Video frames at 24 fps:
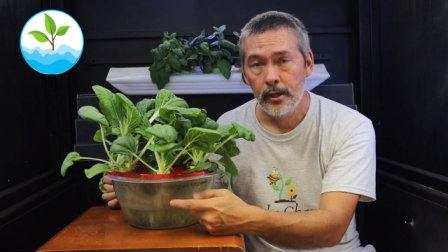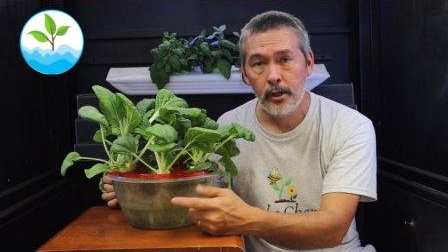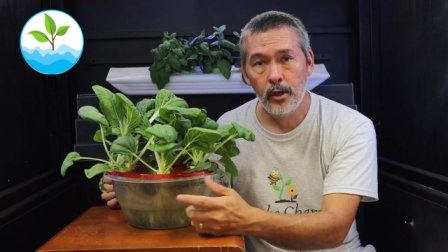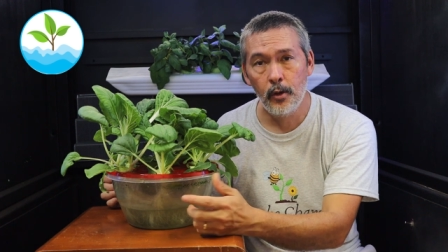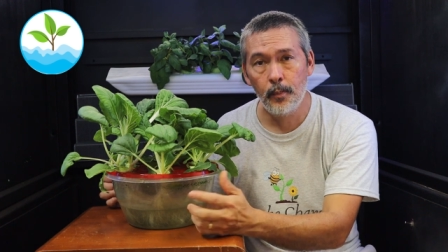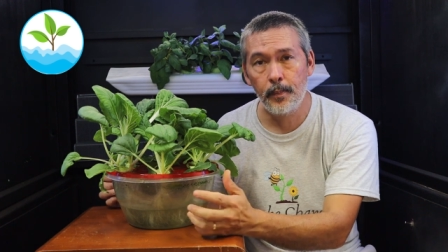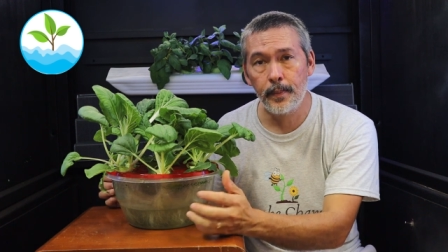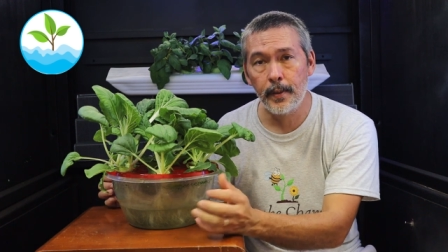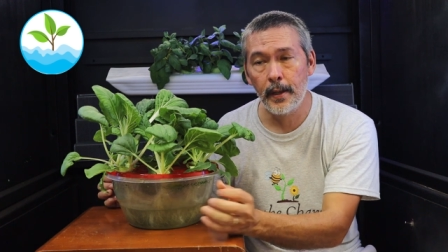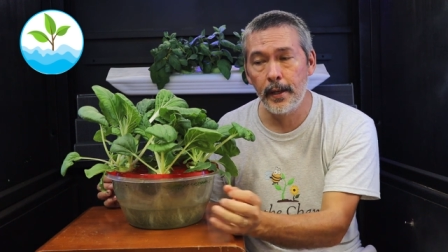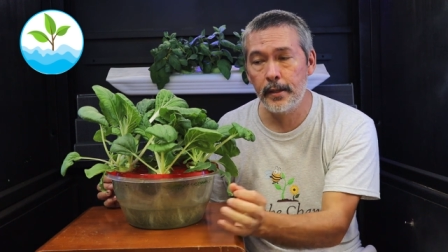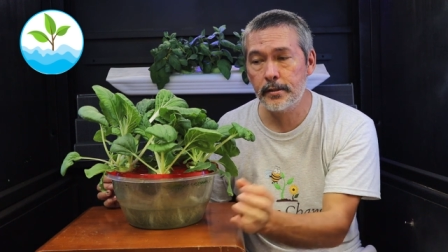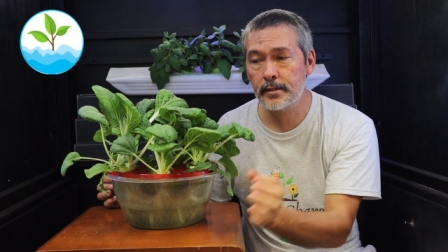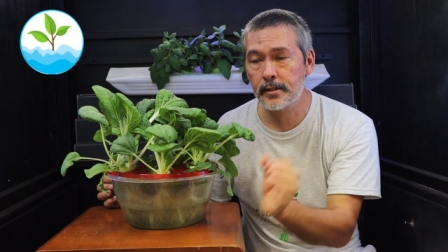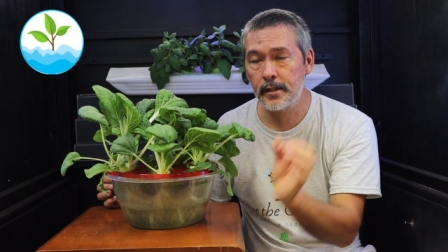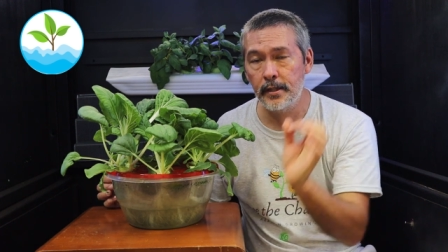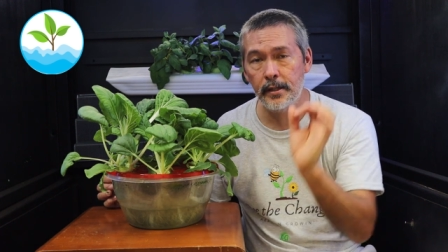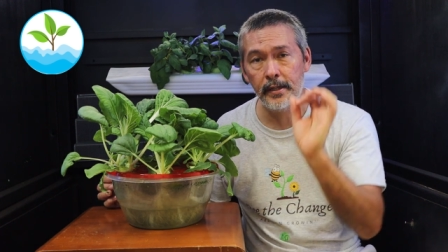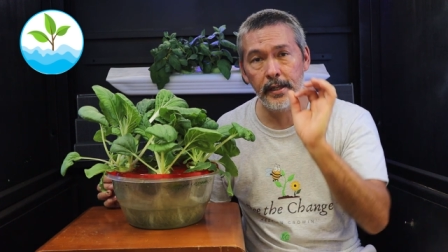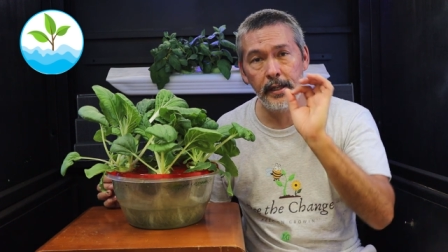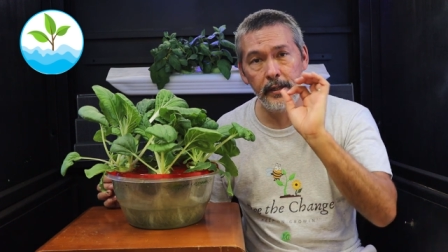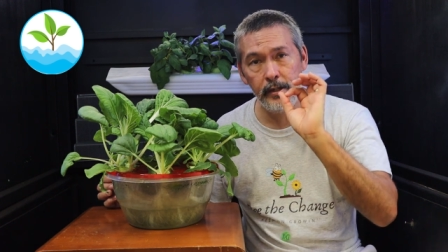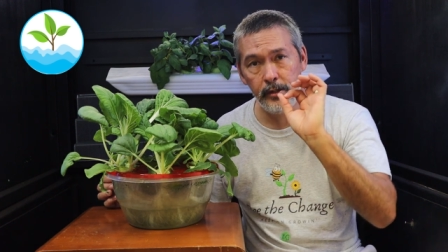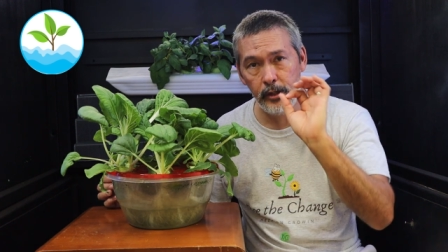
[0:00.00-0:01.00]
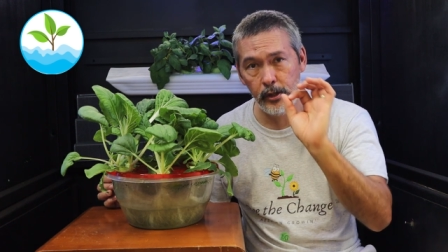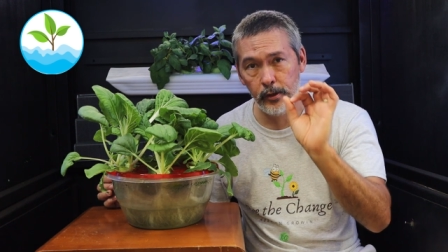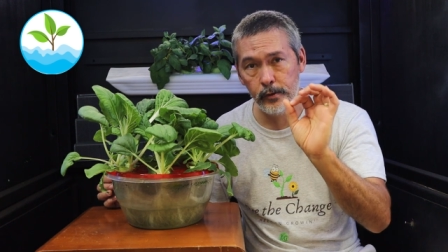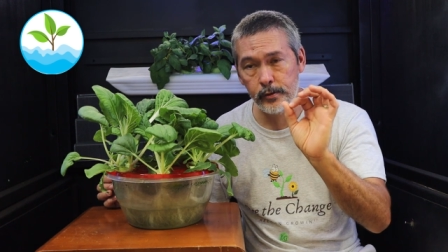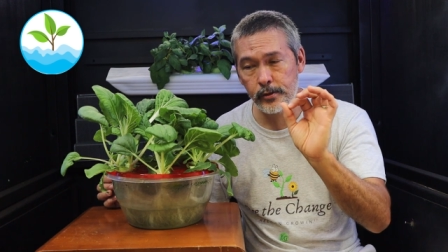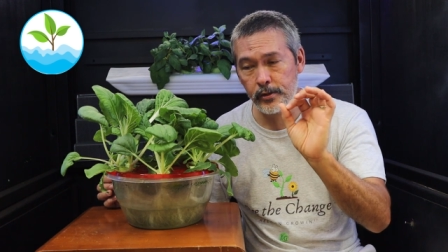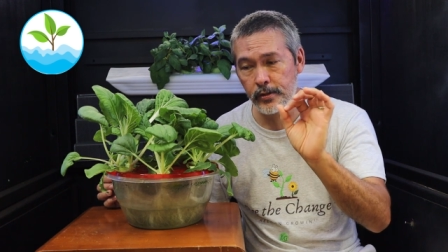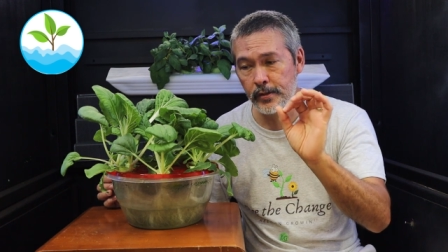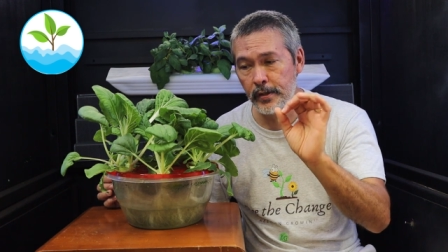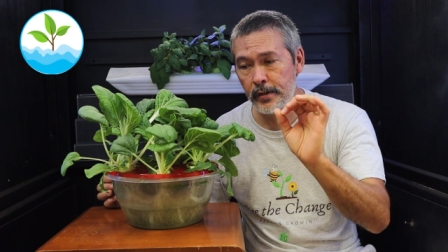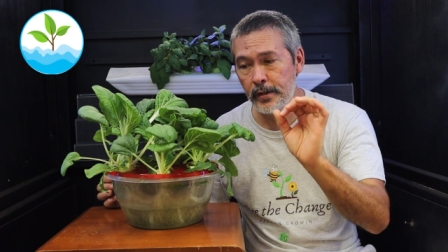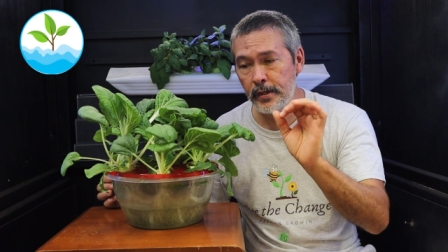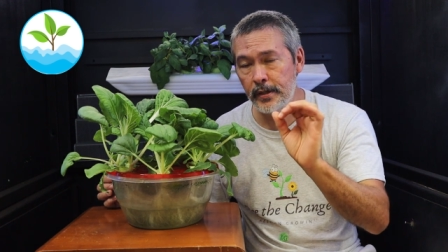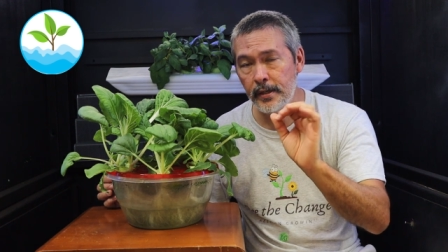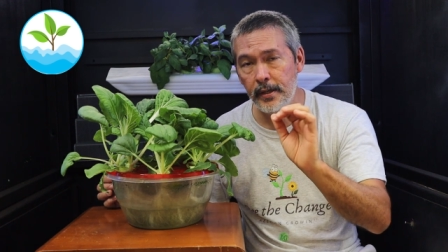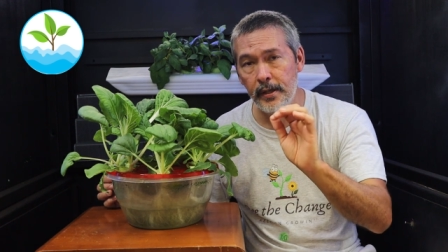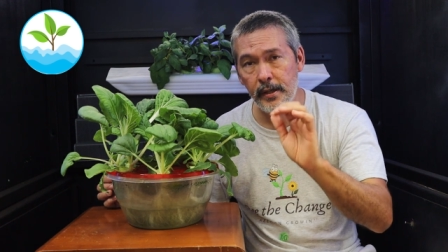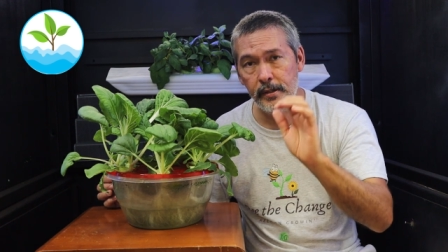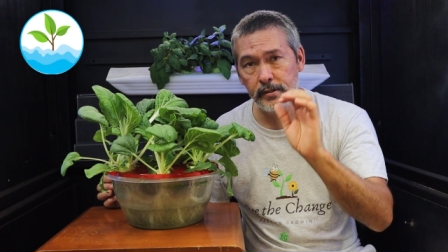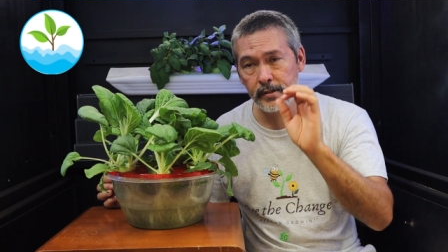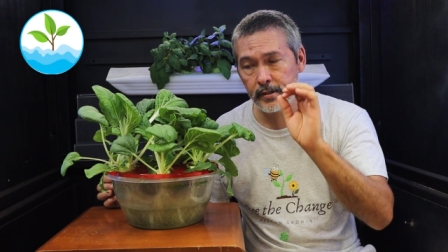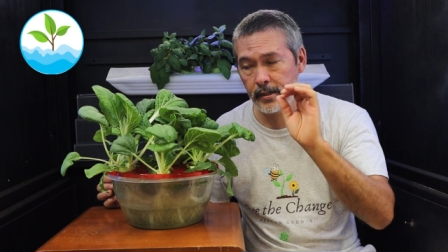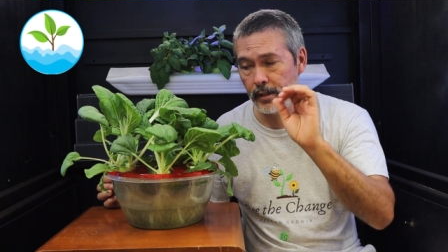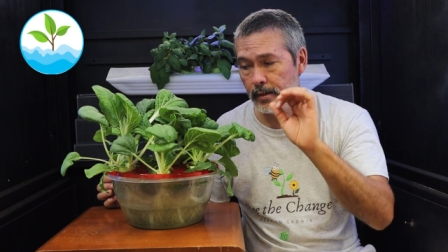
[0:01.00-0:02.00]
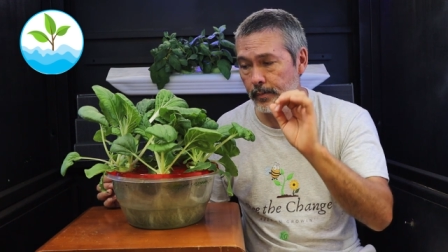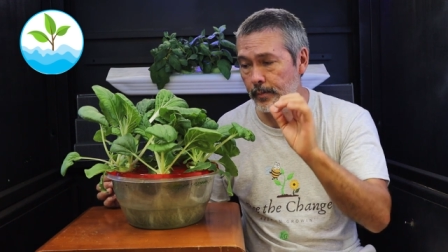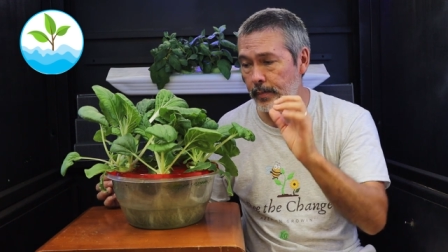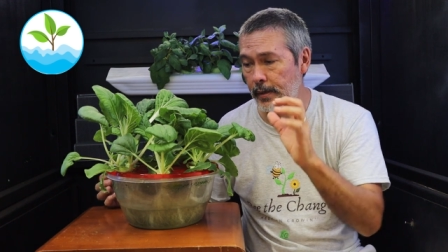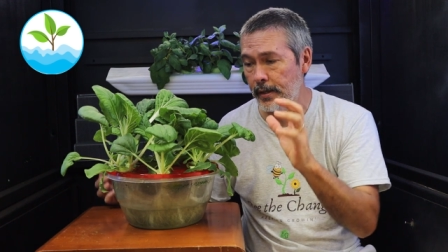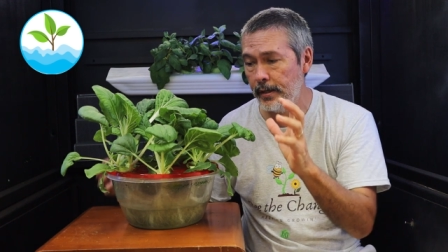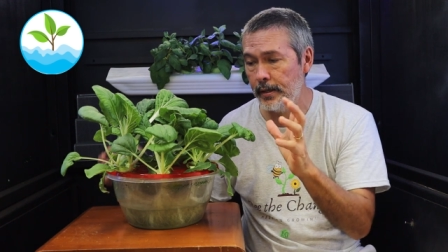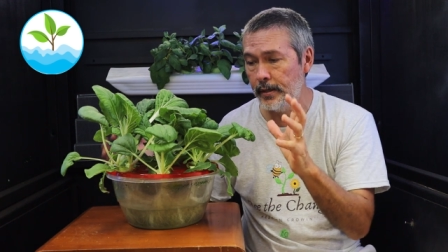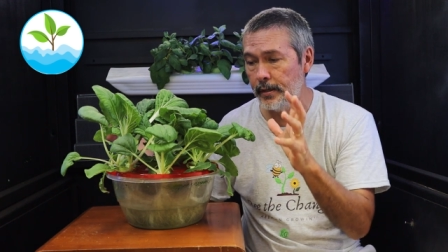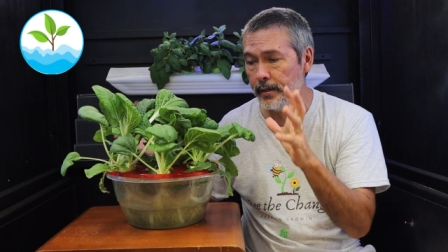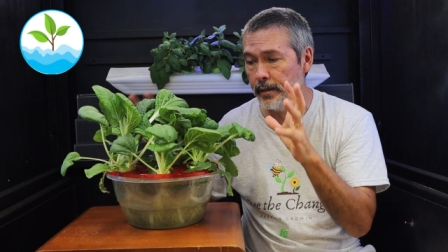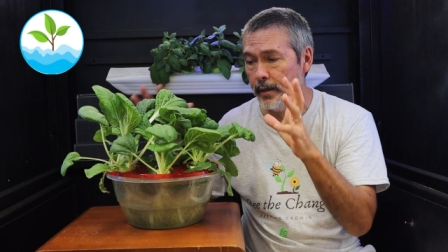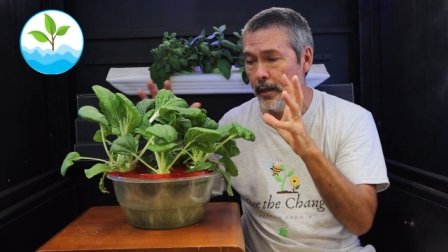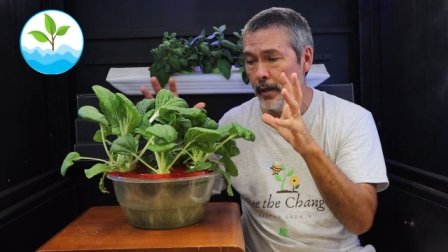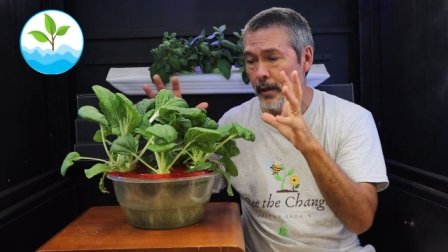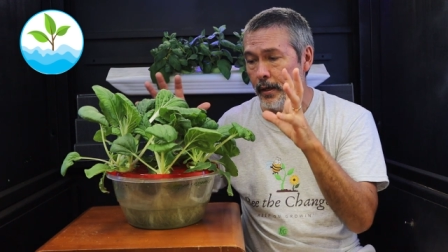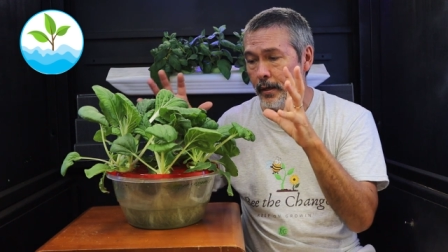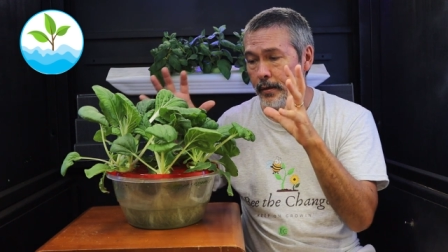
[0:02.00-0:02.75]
Your plant's going to get used to it. It's going to be,